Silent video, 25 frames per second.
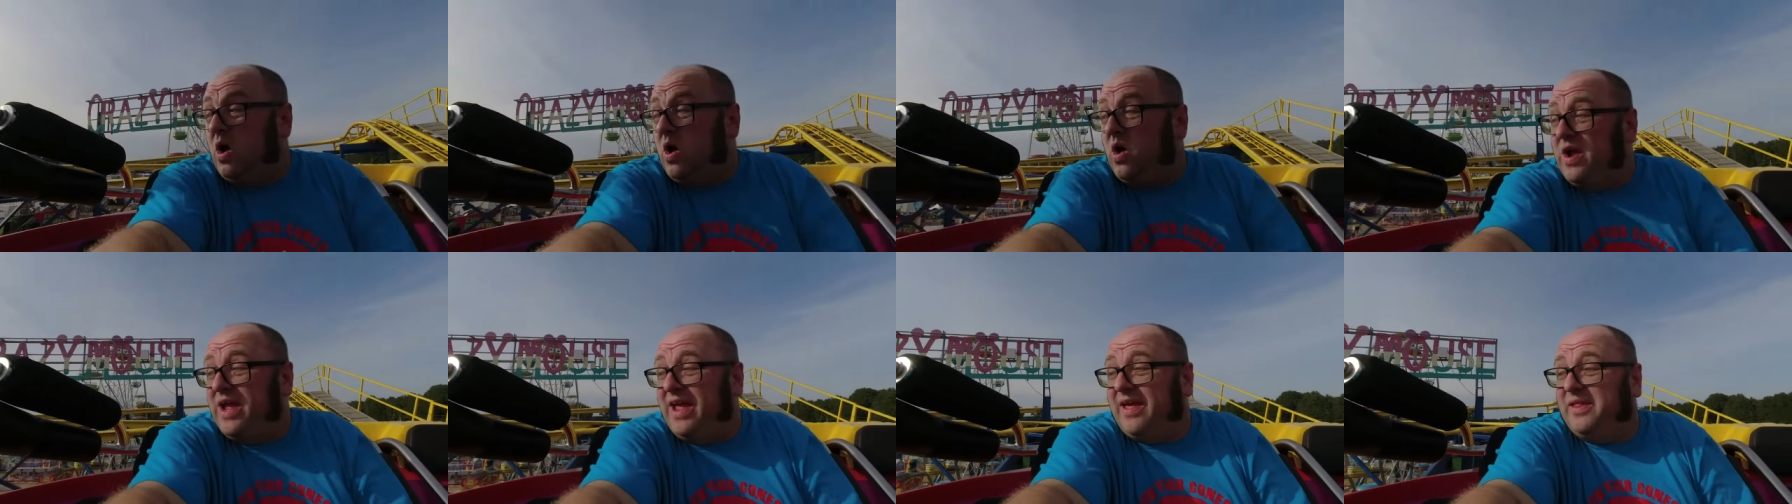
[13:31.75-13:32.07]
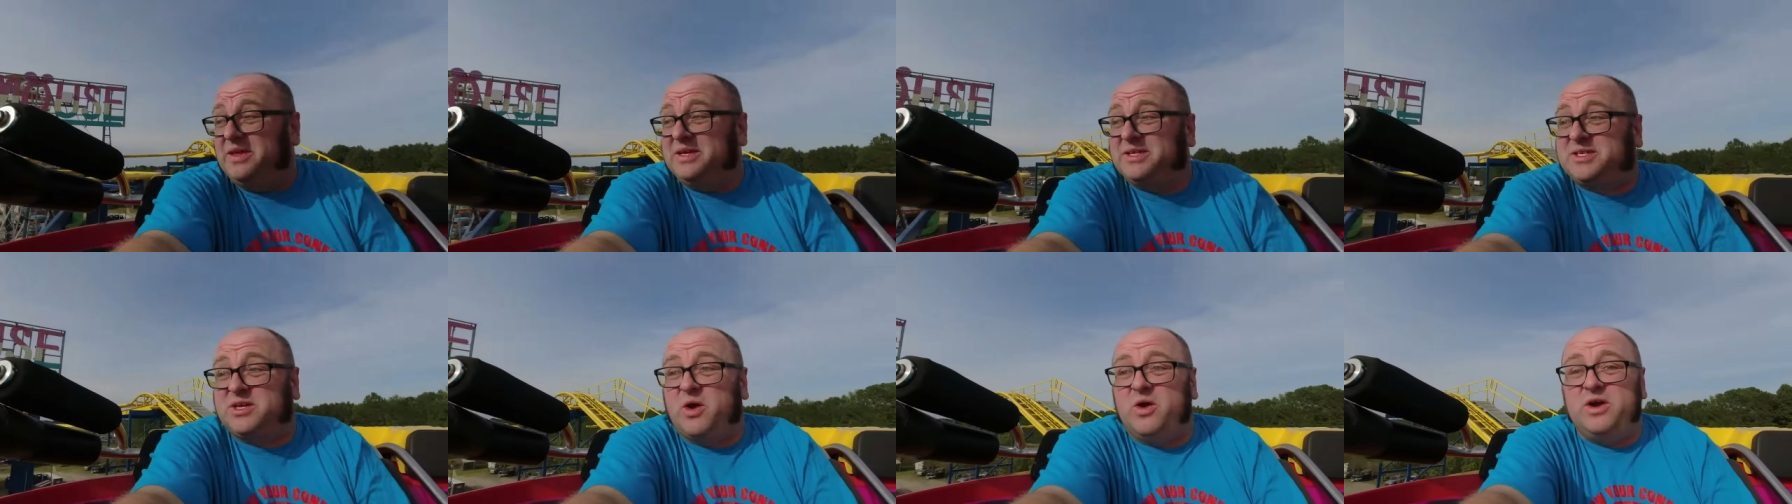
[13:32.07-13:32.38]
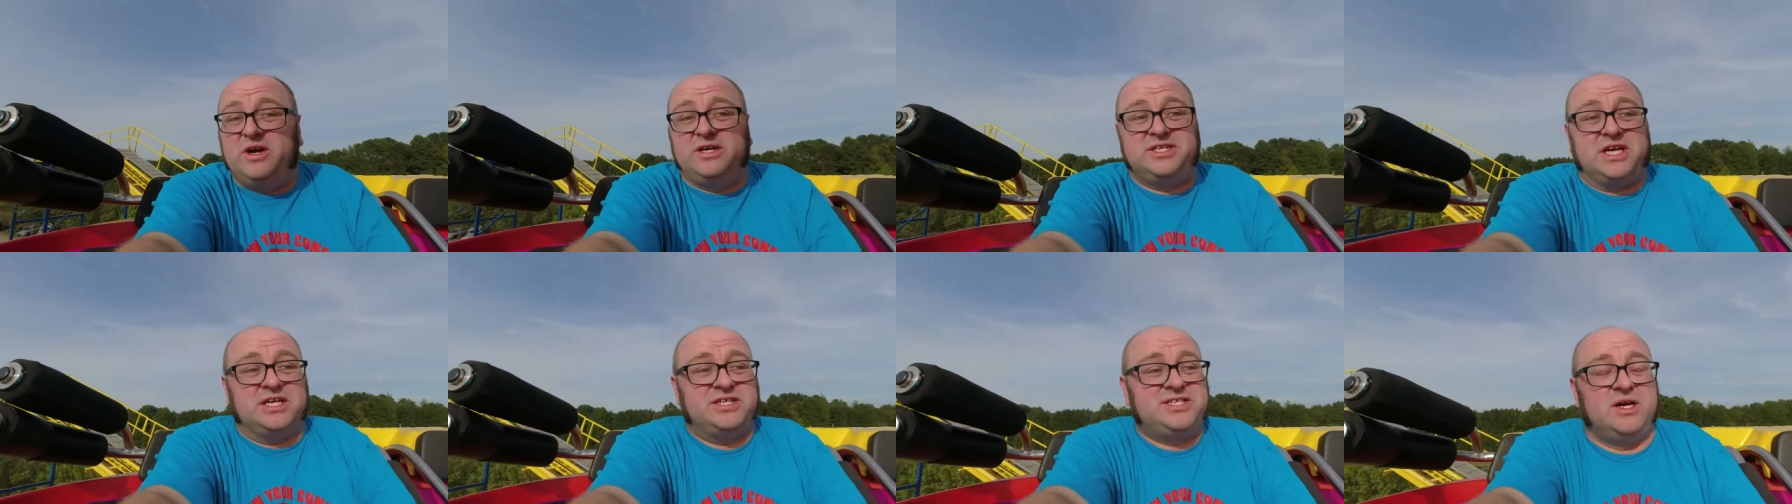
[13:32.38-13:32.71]
Oh yeah, these
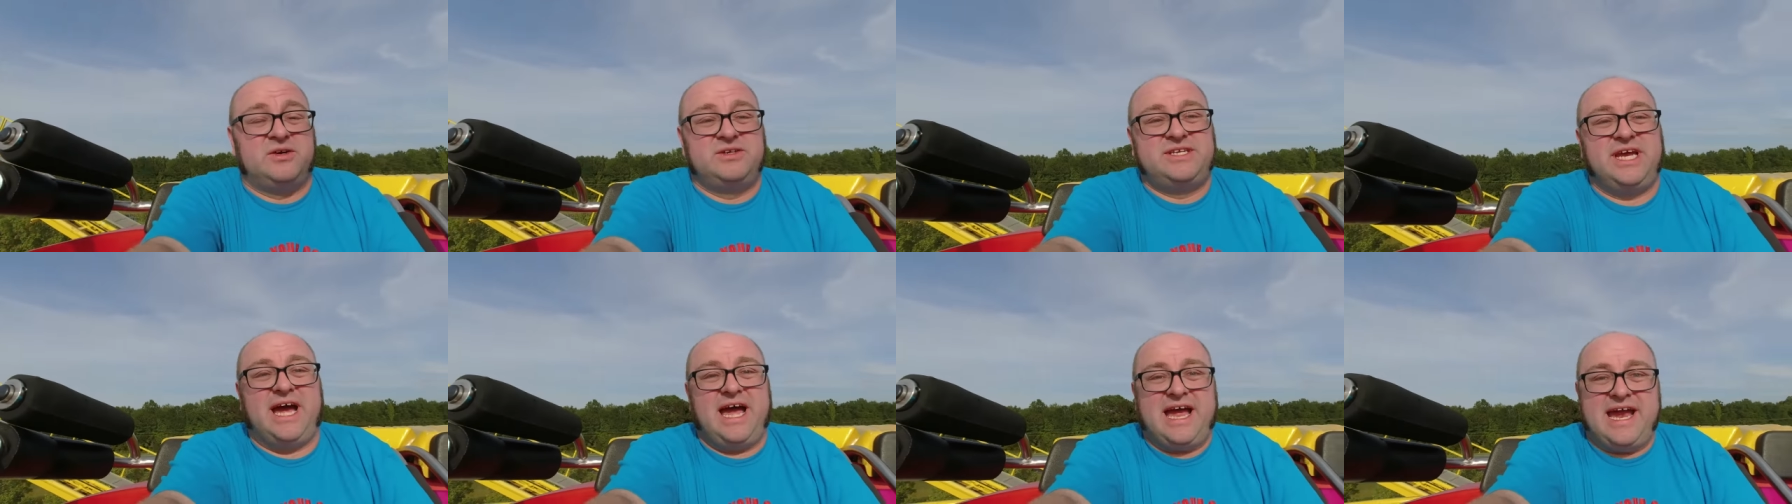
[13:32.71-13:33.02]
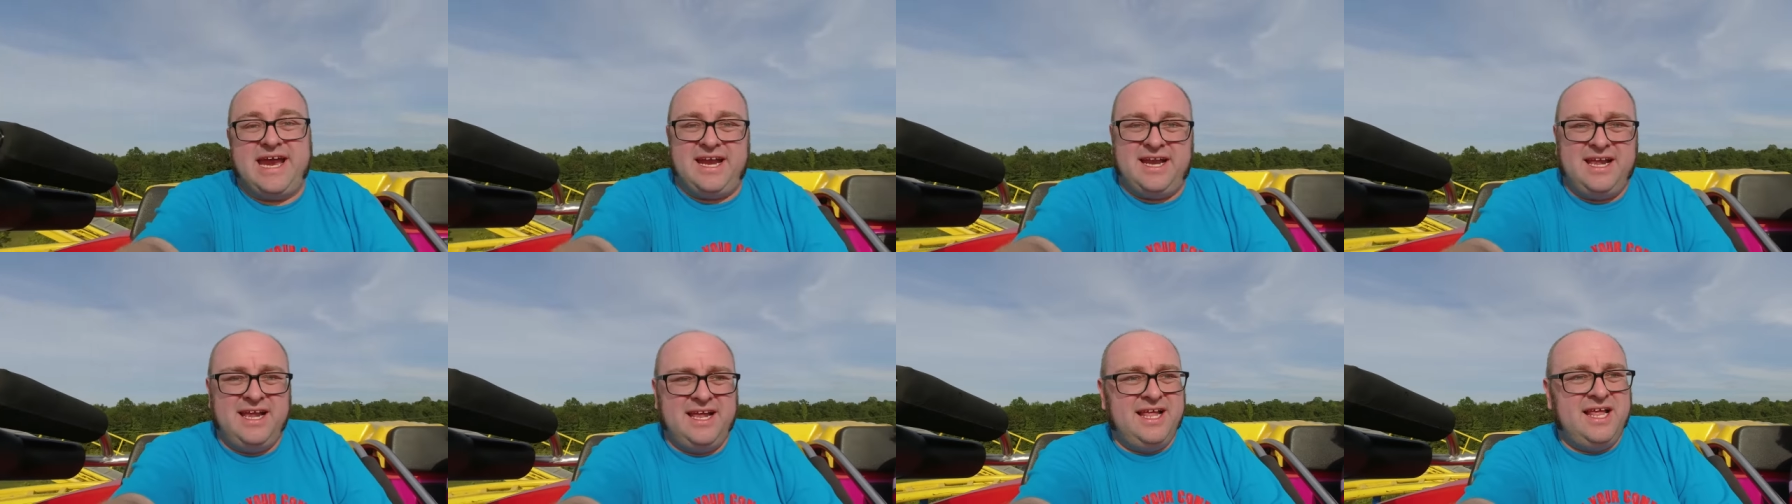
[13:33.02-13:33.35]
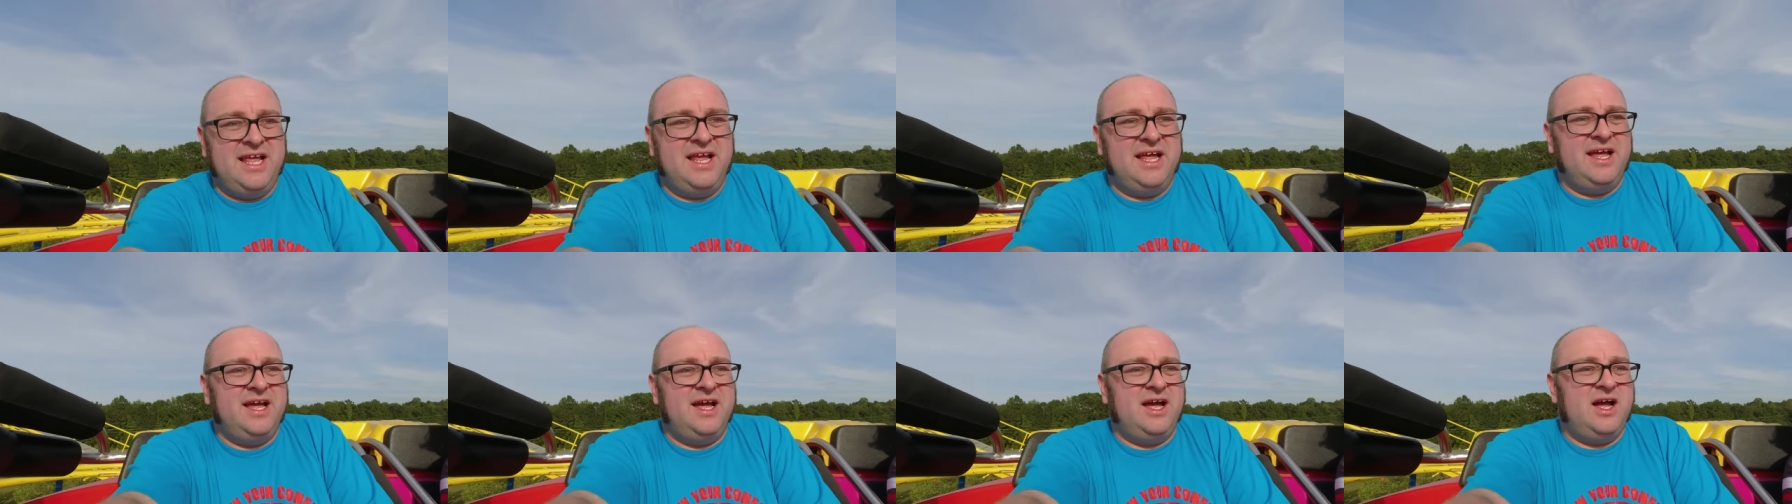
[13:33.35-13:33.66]
corners are so tight.
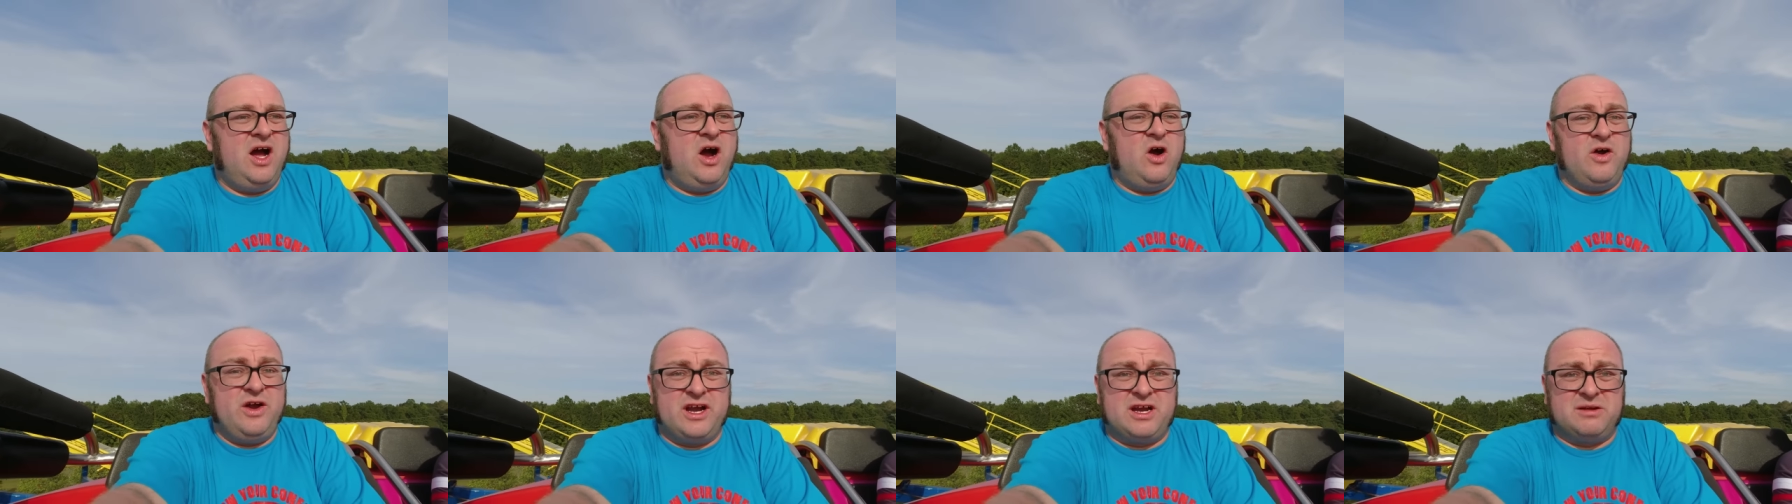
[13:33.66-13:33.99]
Oh,